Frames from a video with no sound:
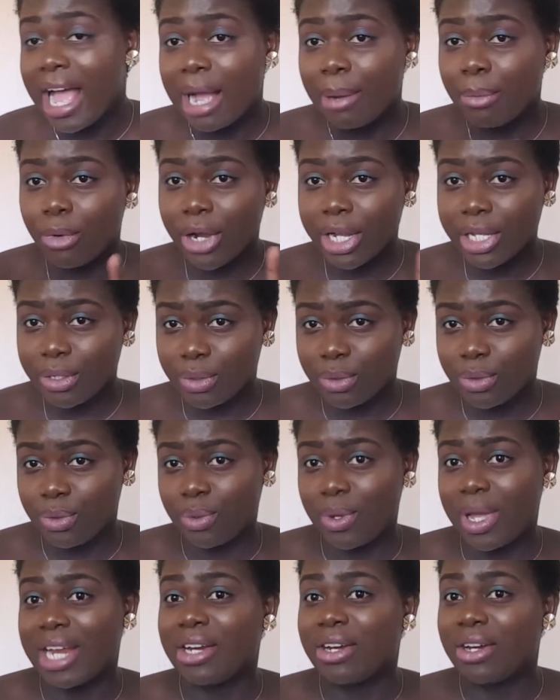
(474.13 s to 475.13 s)
i'm going to
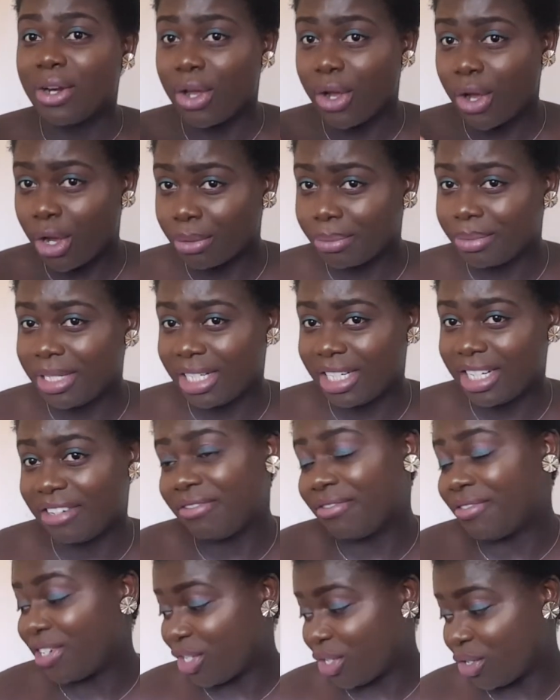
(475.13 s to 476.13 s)
do an
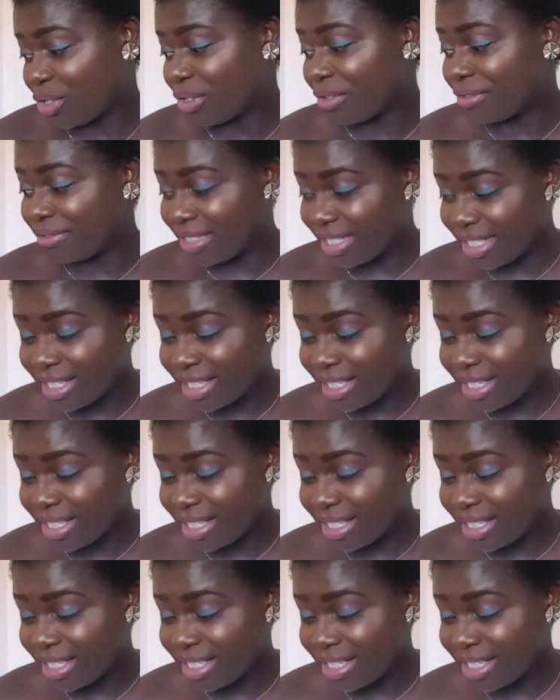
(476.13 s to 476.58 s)
updated version of